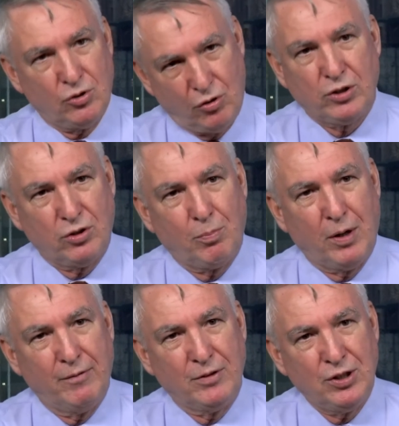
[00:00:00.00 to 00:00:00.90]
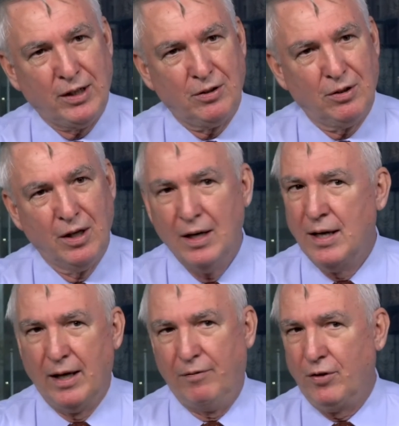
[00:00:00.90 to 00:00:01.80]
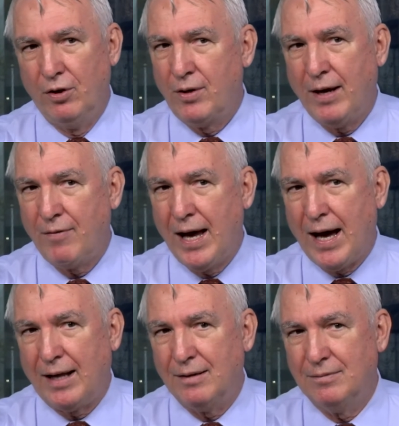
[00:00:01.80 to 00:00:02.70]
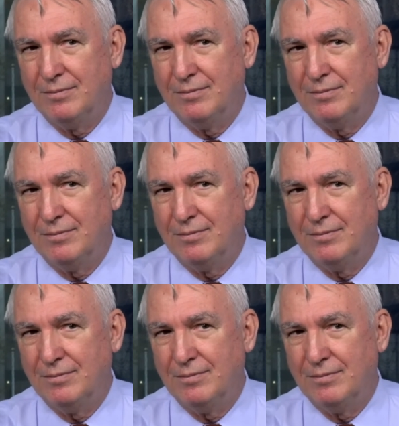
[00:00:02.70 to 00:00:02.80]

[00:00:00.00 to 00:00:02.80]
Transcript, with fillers: trust the private sector. And if you don't have that,